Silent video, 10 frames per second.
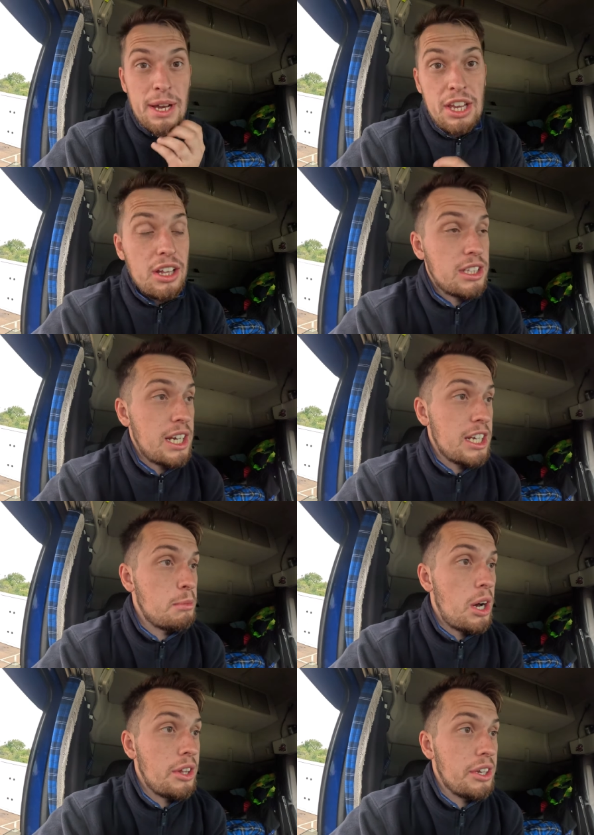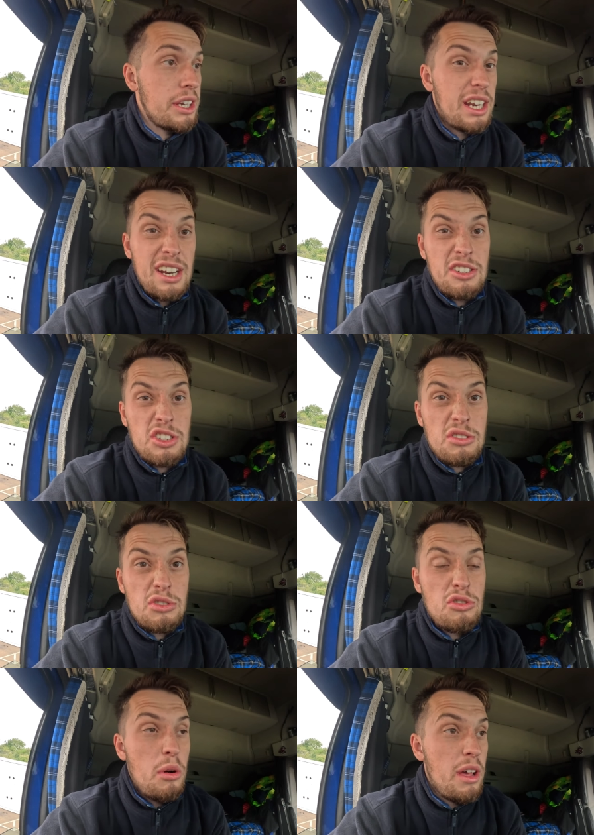my yard tonight in Cambuslang, and then just
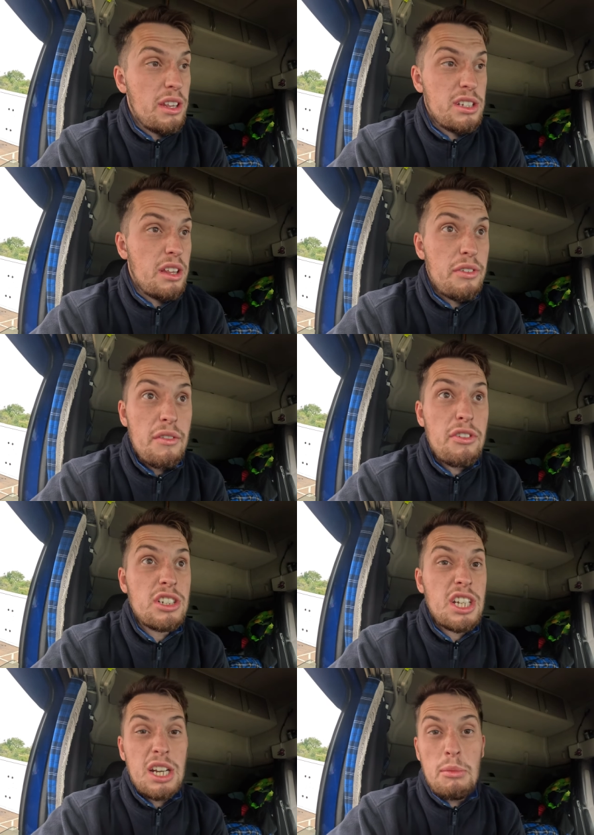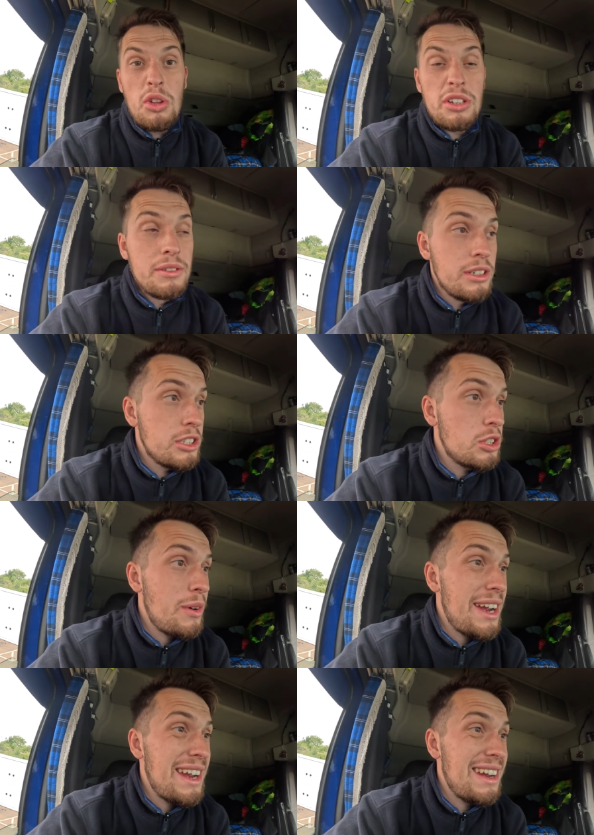drop it, deliver it first thing in the morning.
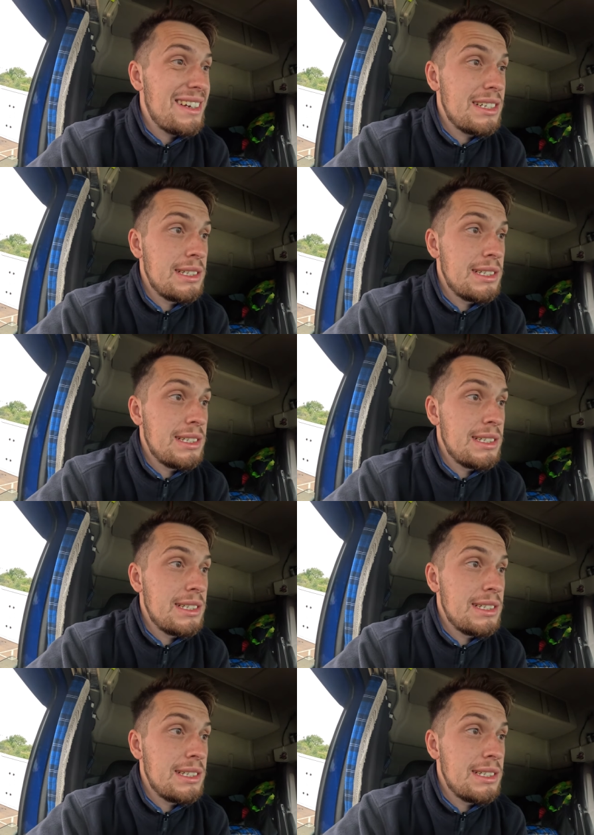So, I